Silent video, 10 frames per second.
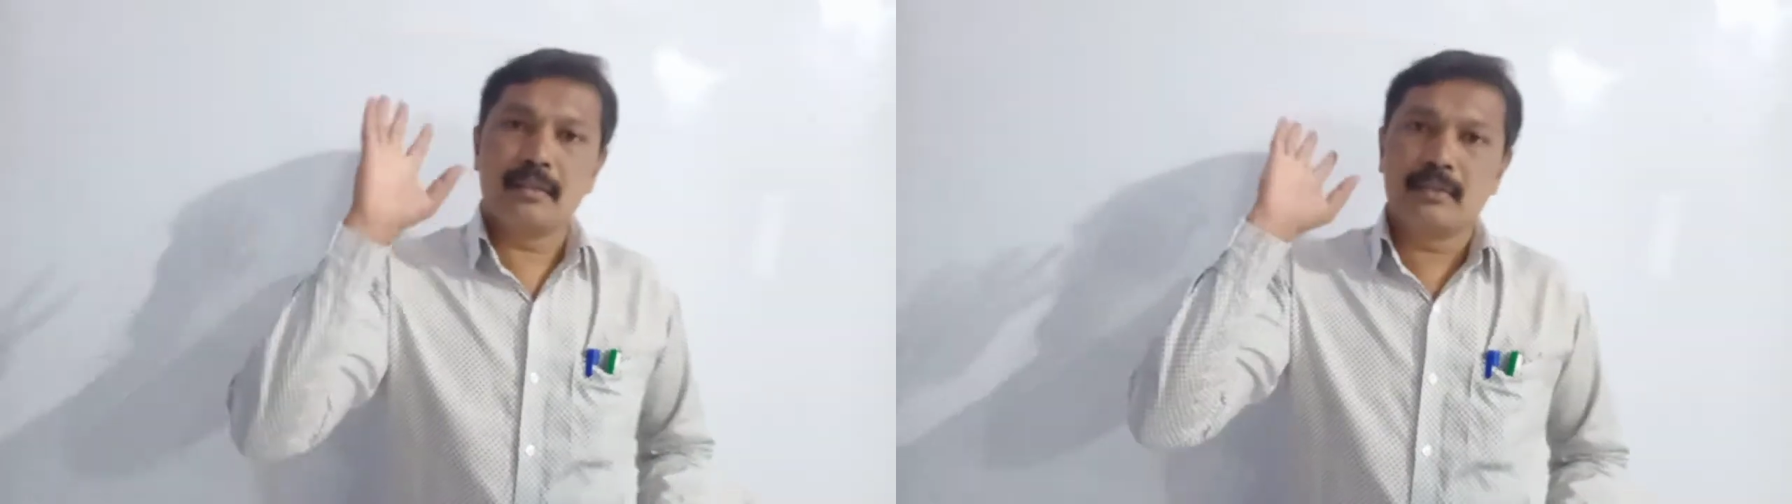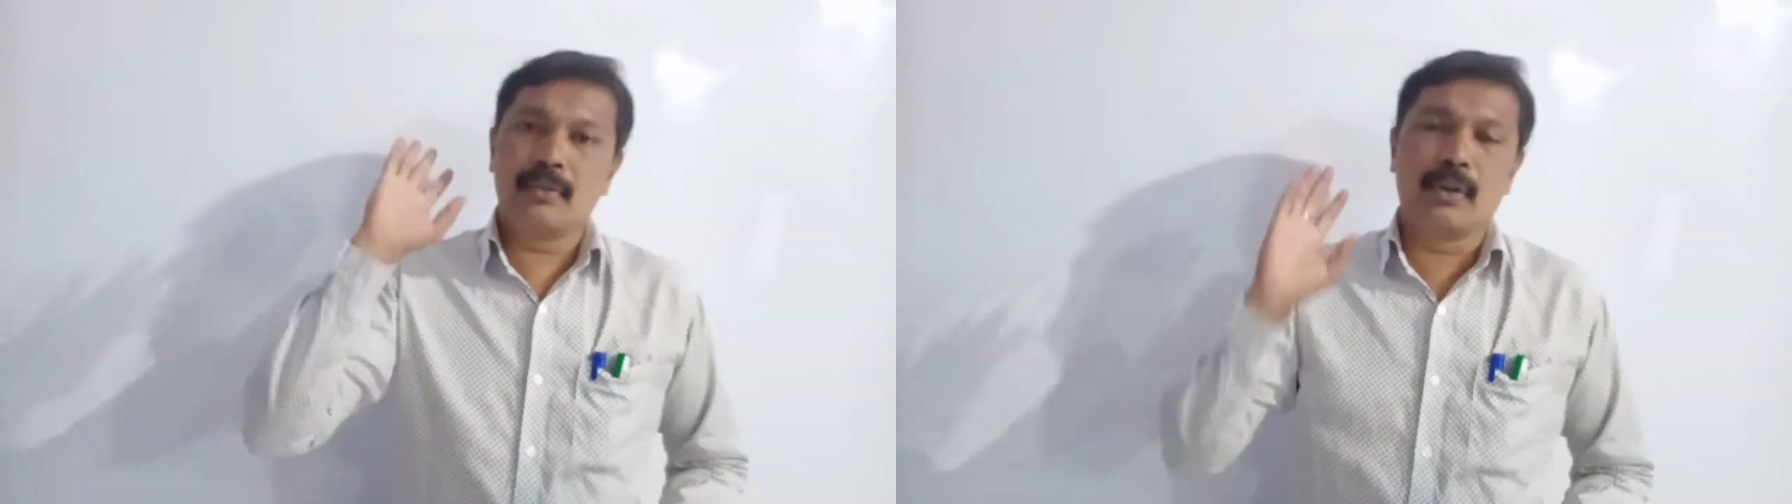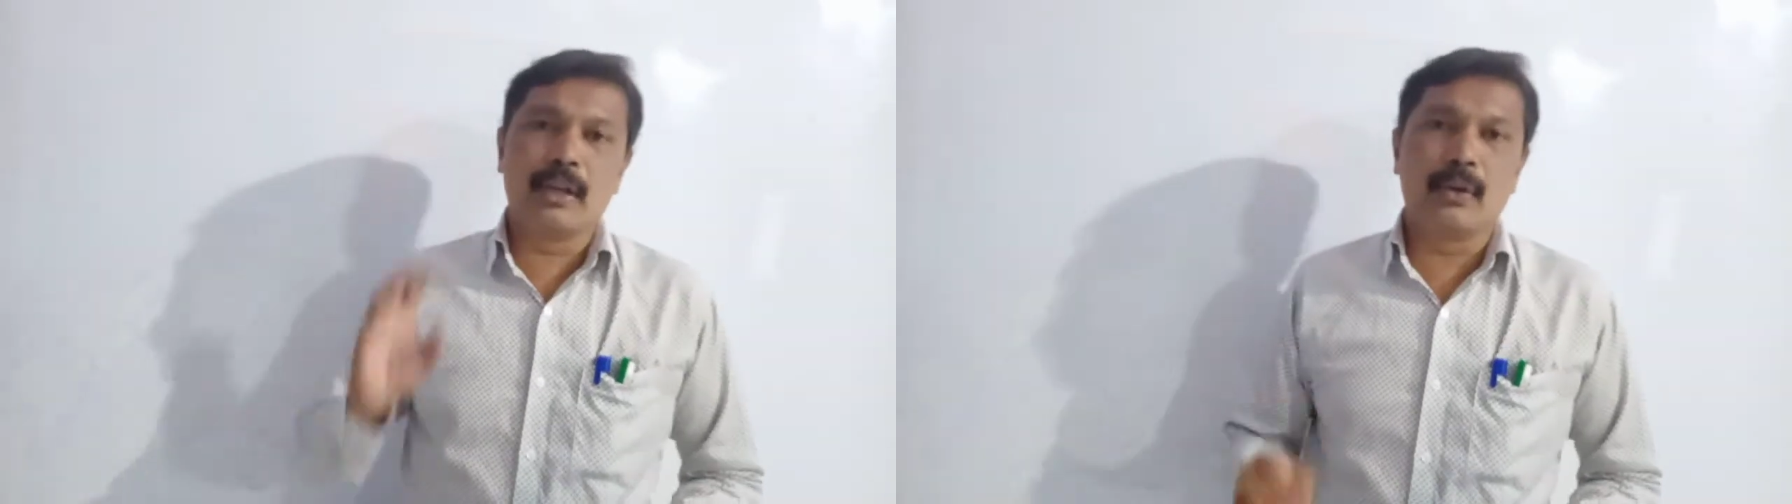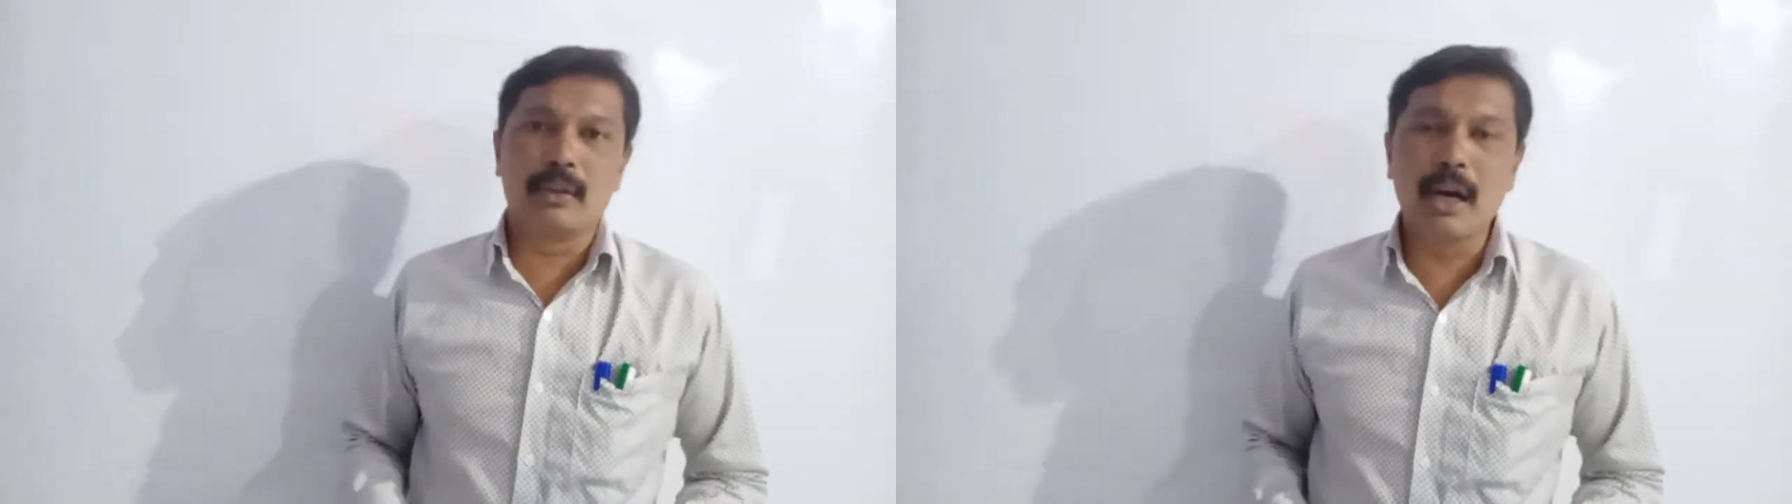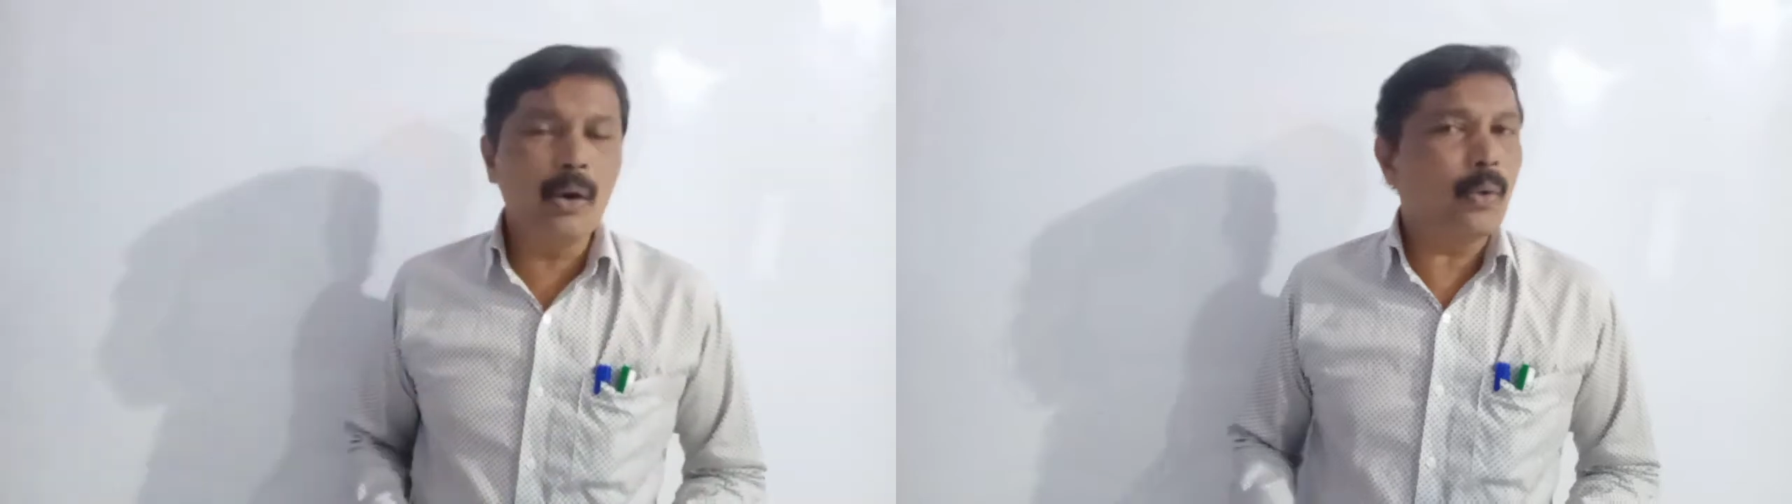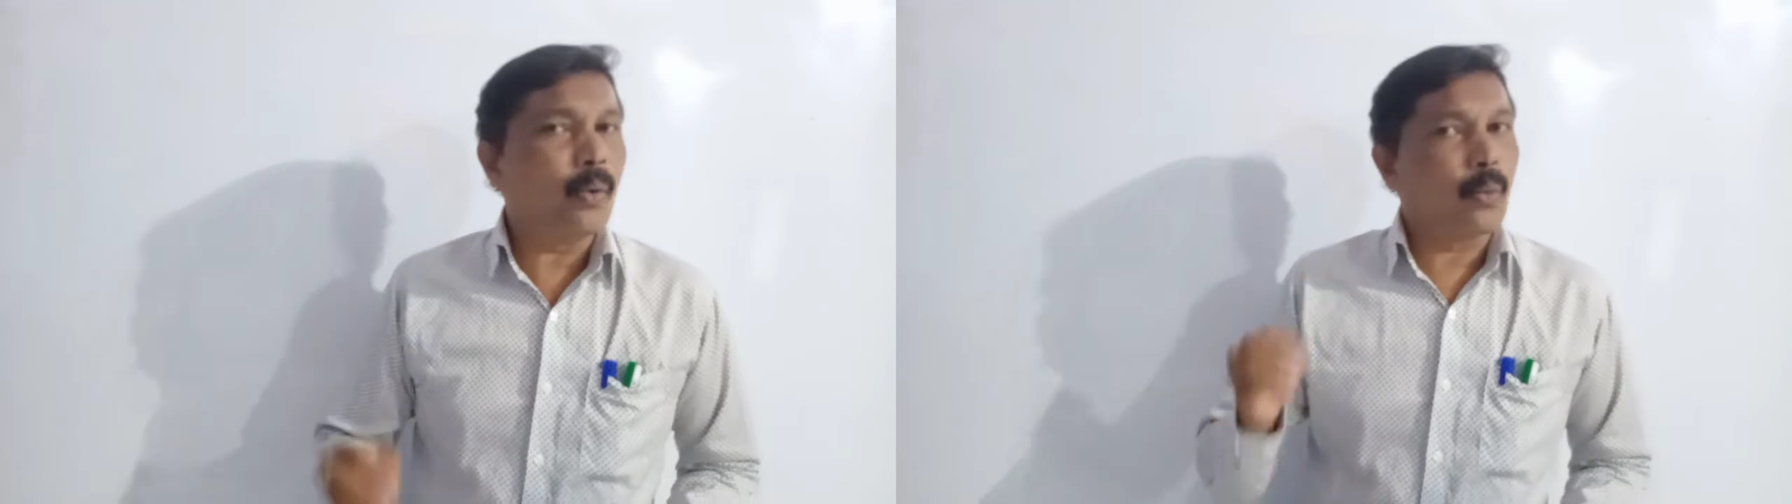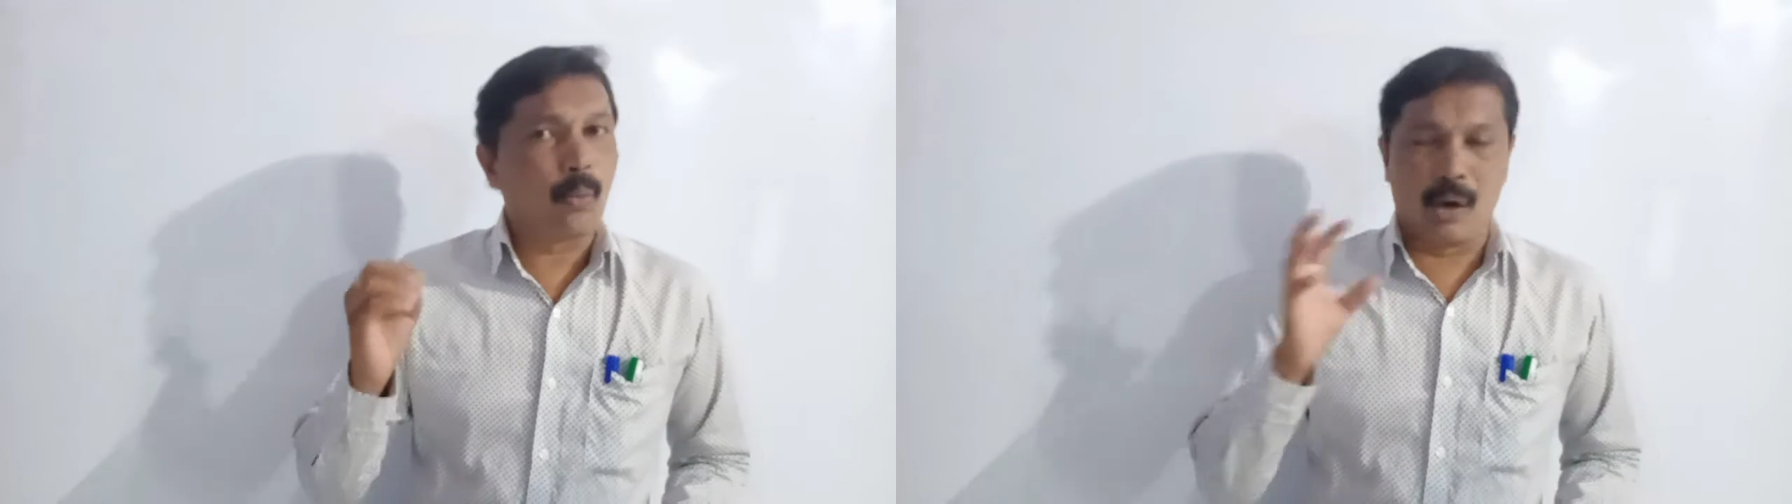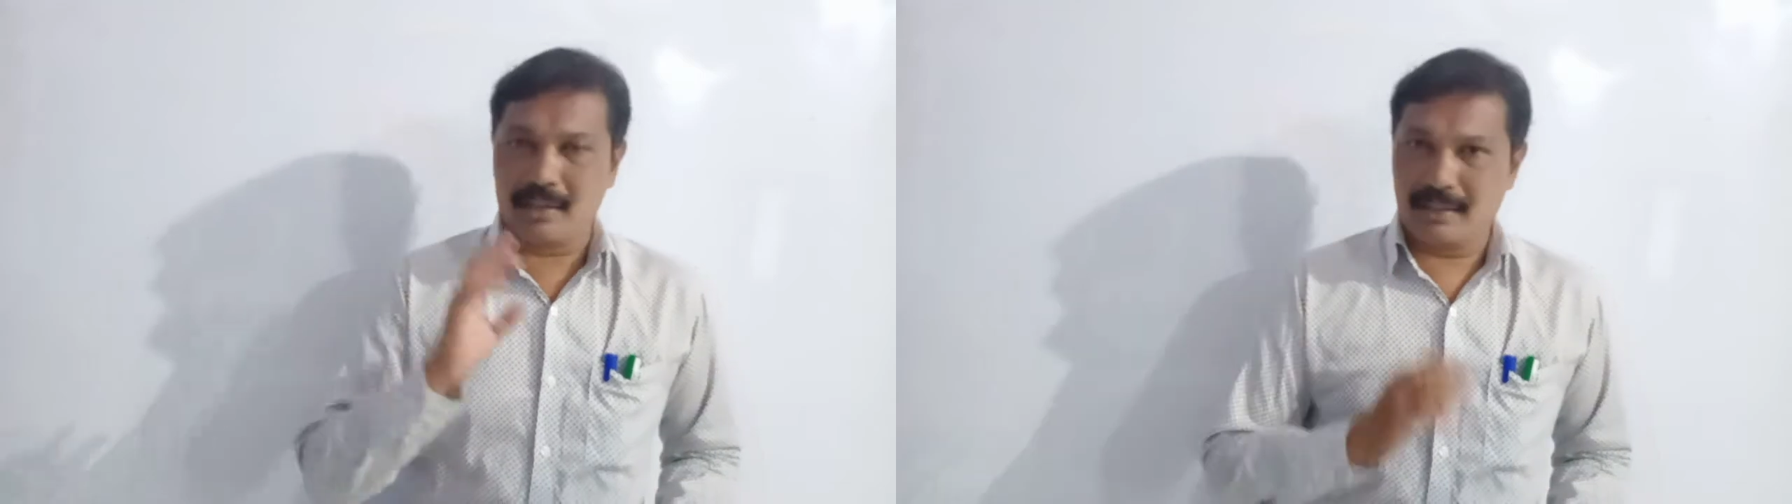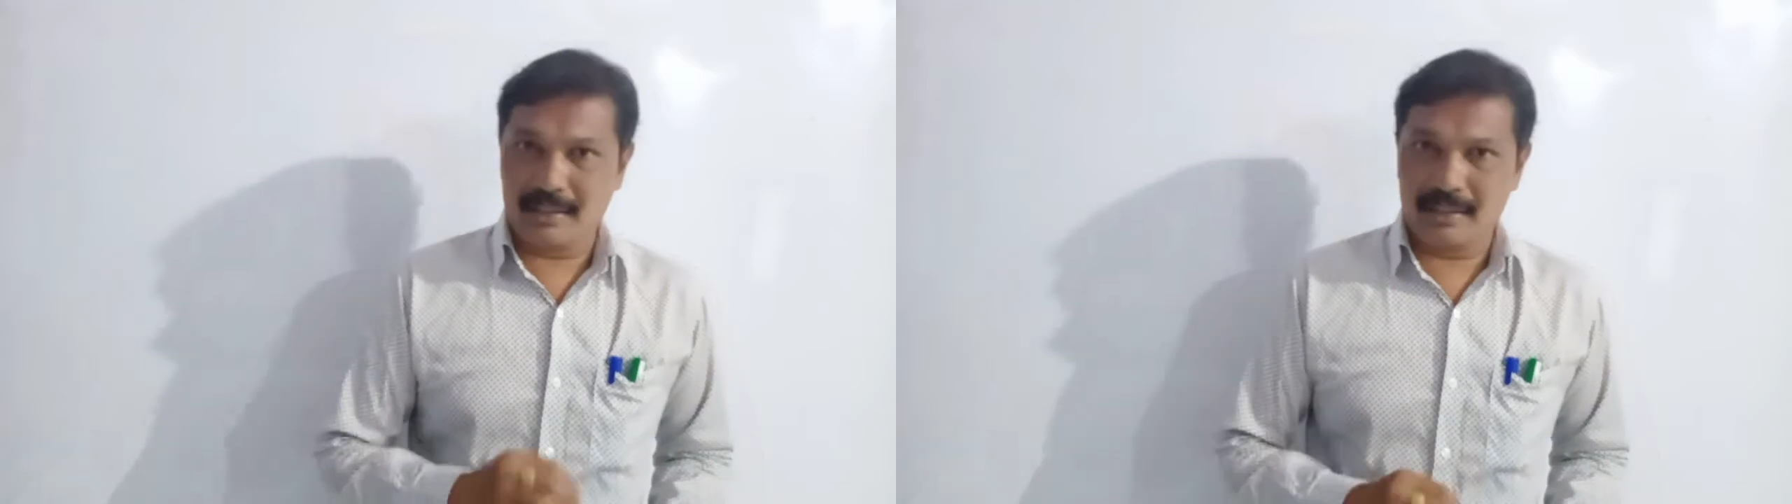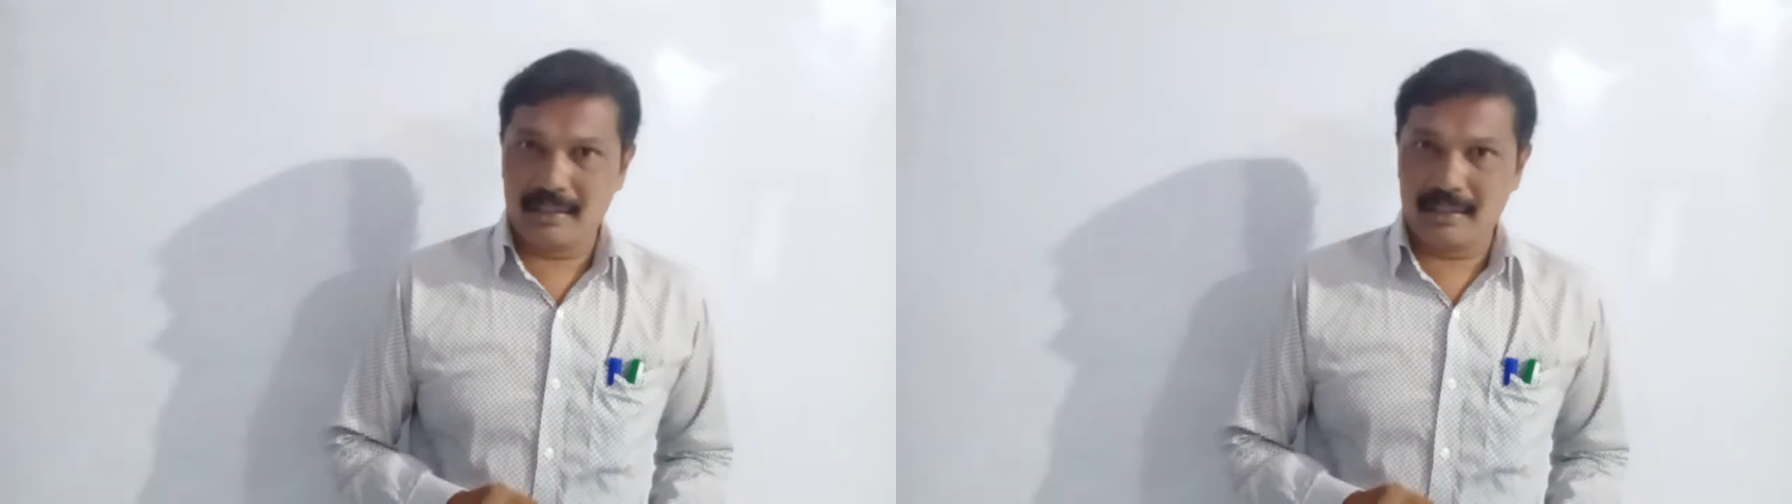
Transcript: floating on the water,